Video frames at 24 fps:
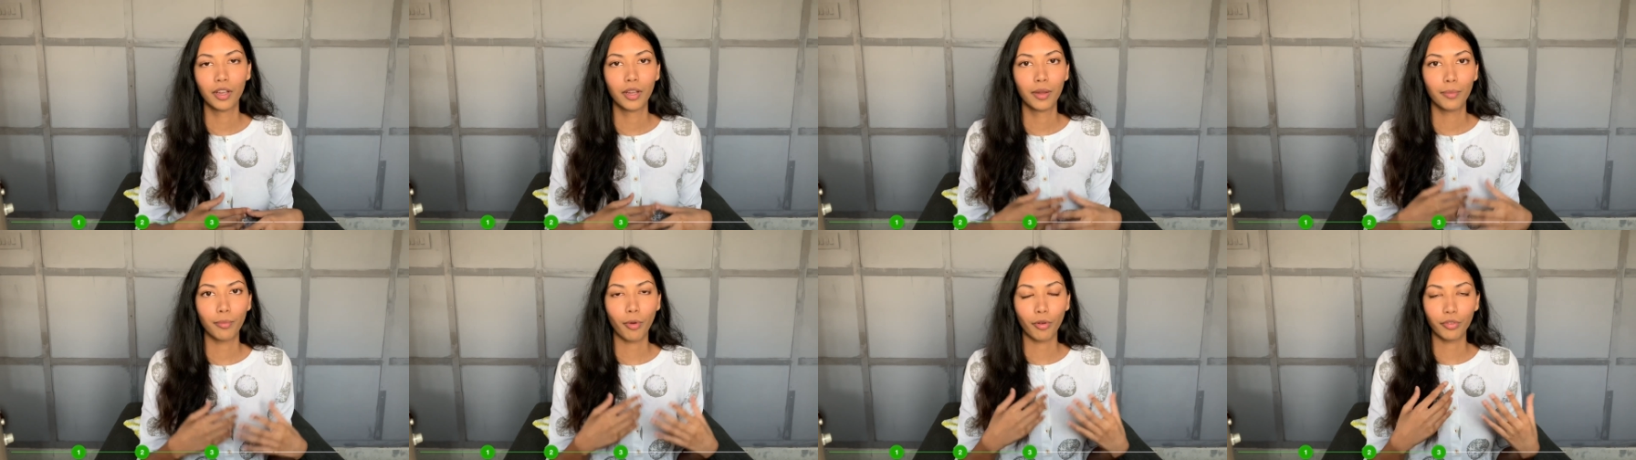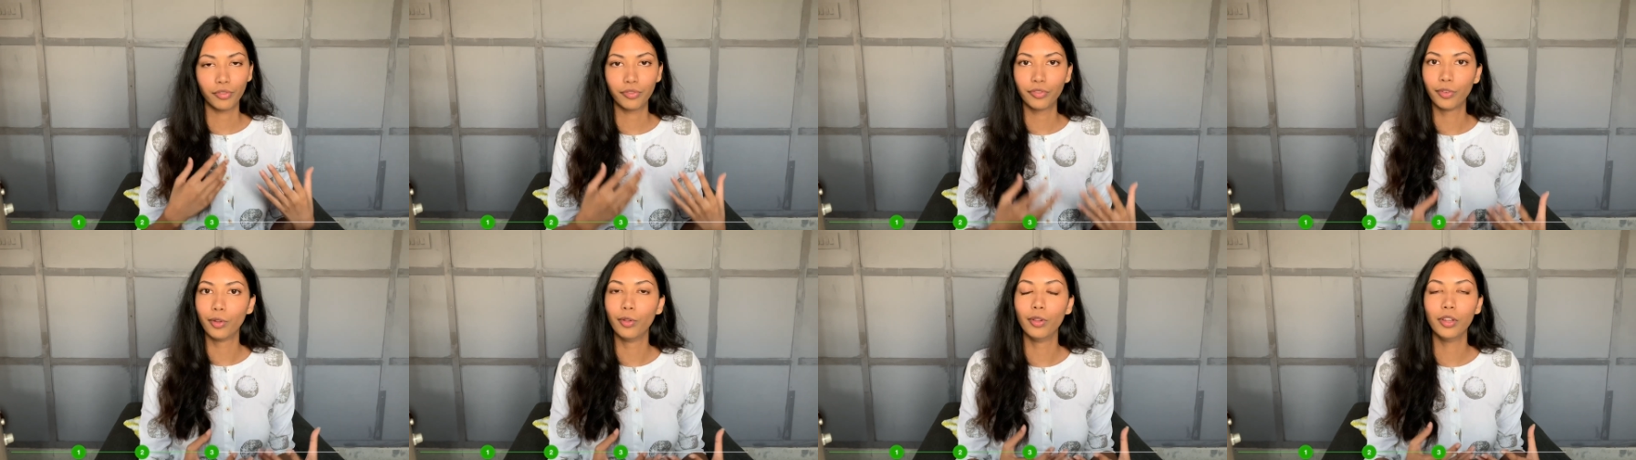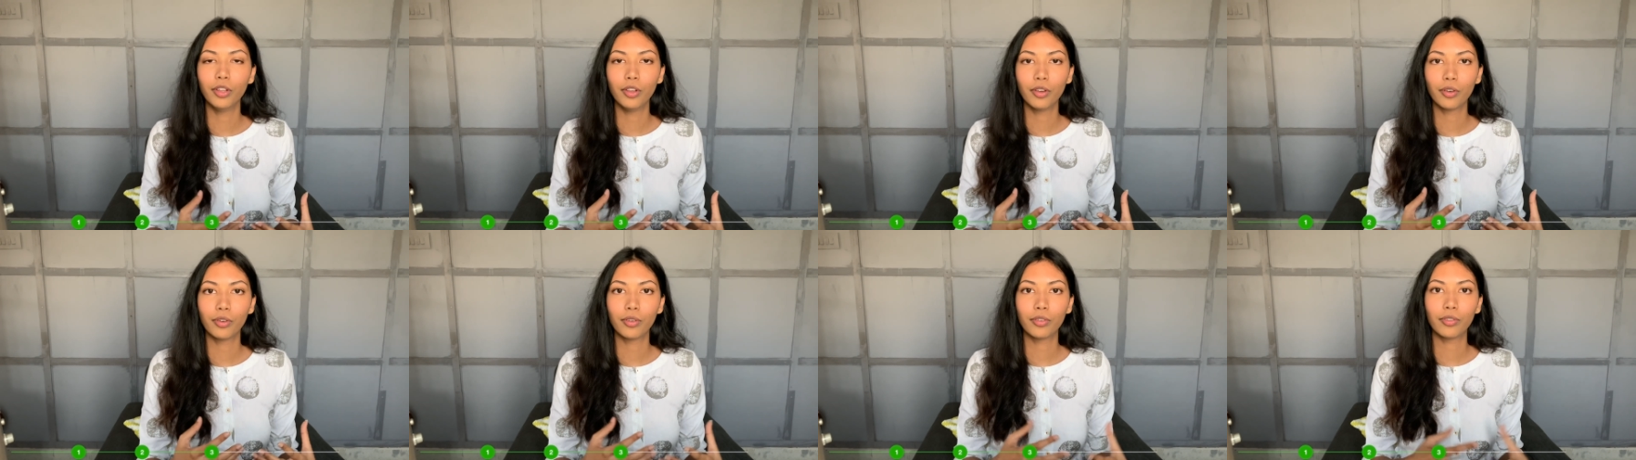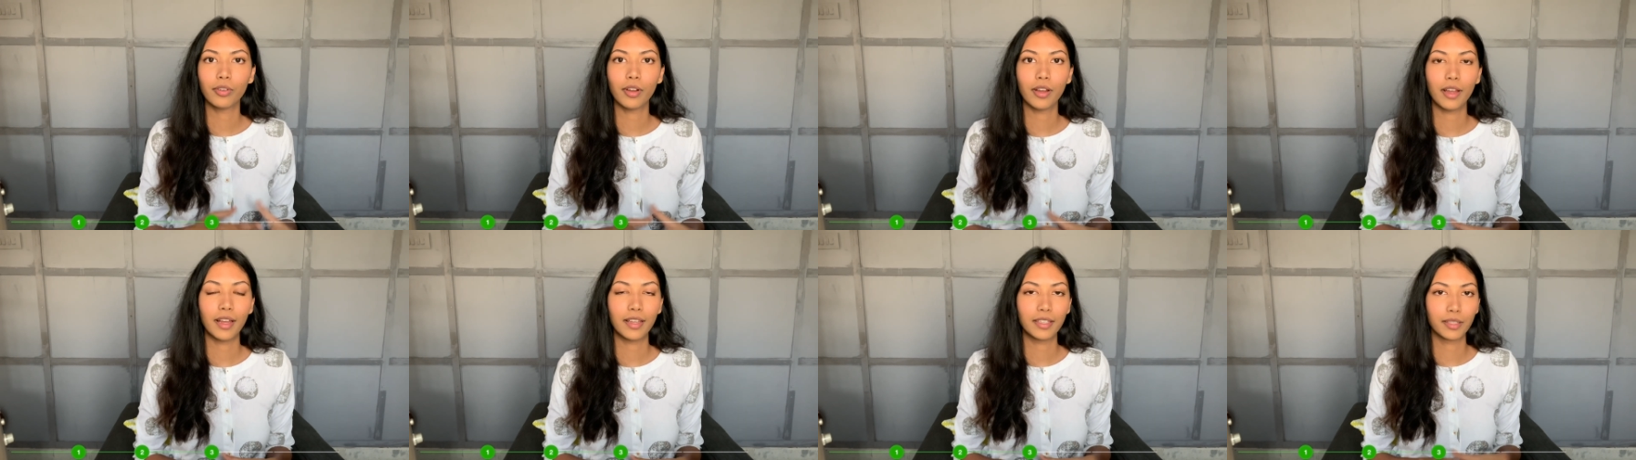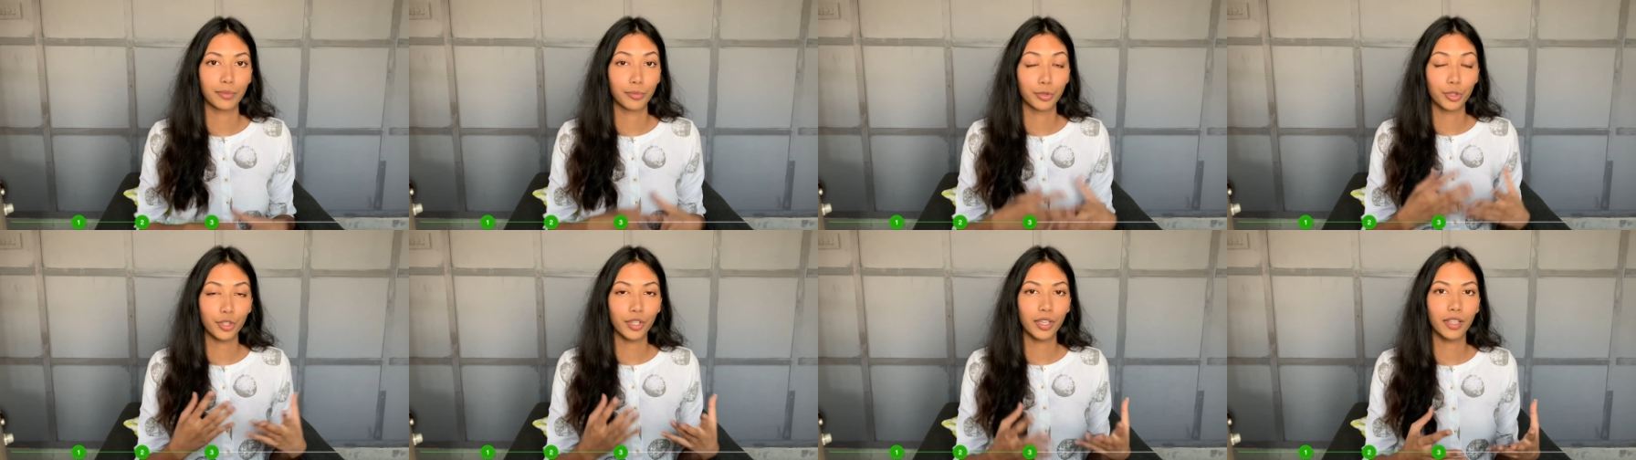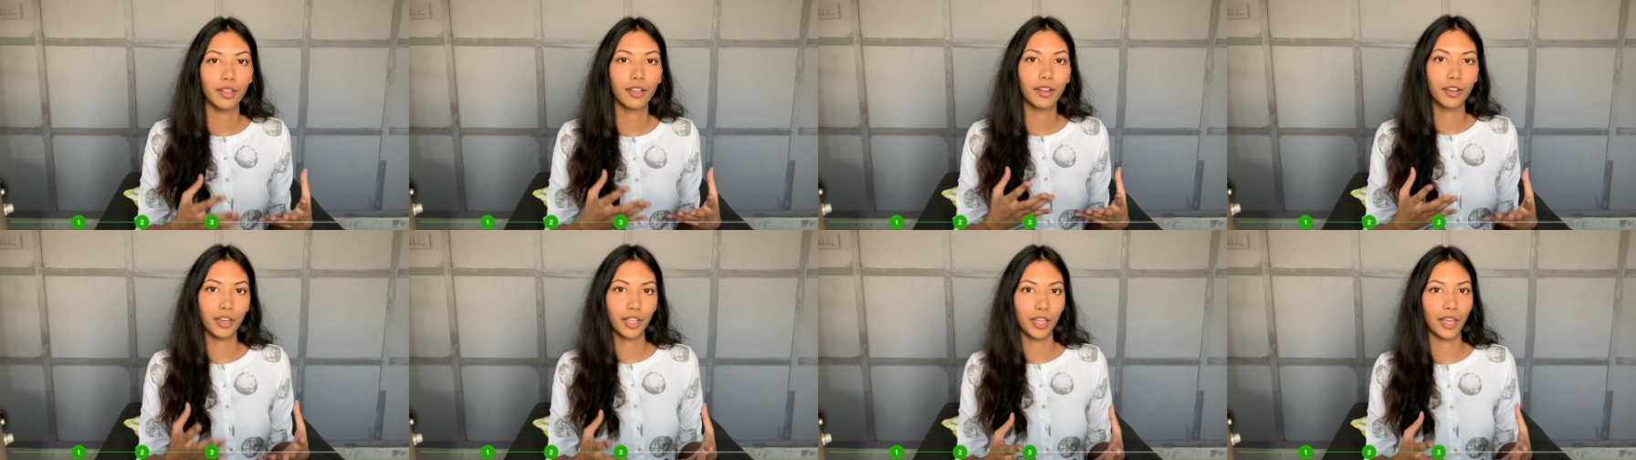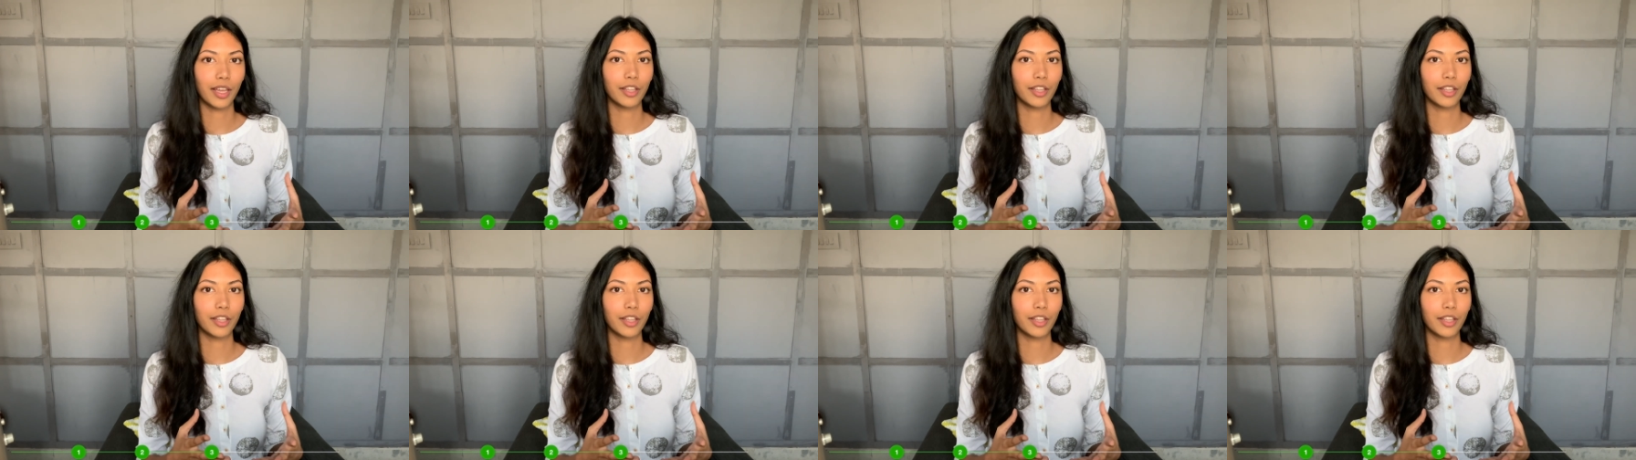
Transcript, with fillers: portfolio as a machine learning